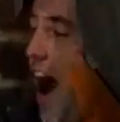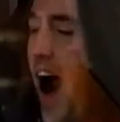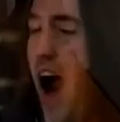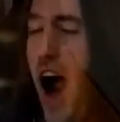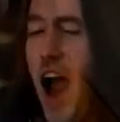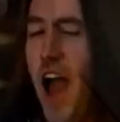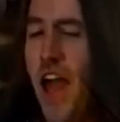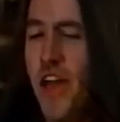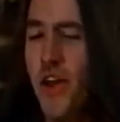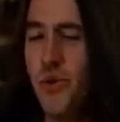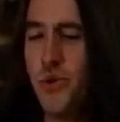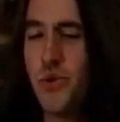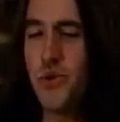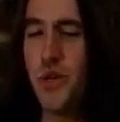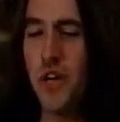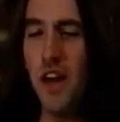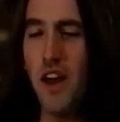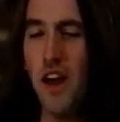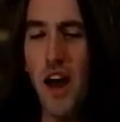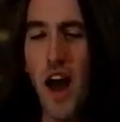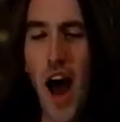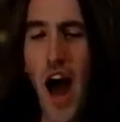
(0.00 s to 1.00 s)
I used to,
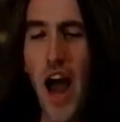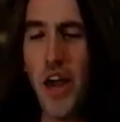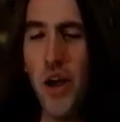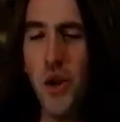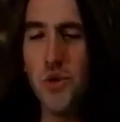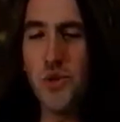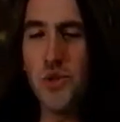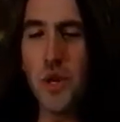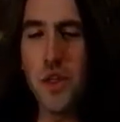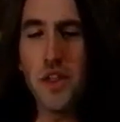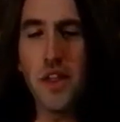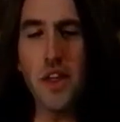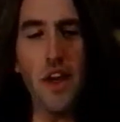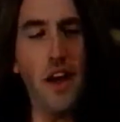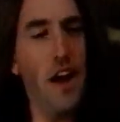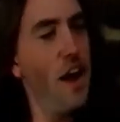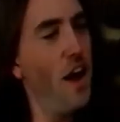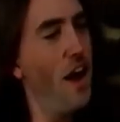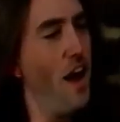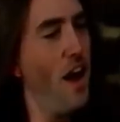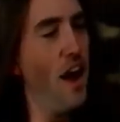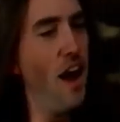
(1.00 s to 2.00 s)
I used to, th-
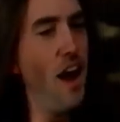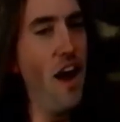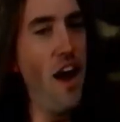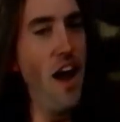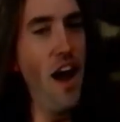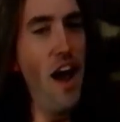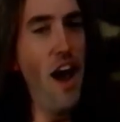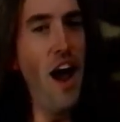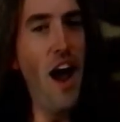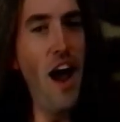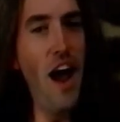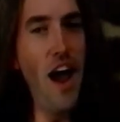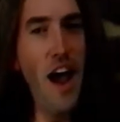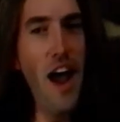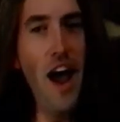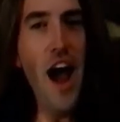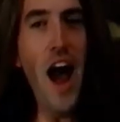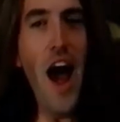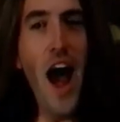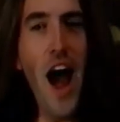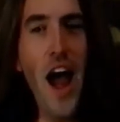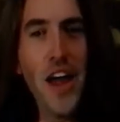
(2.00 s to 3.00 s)

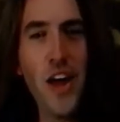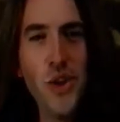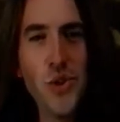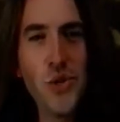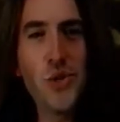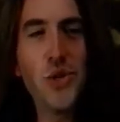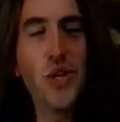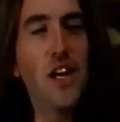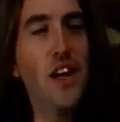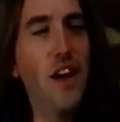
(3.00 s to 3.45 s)
I used.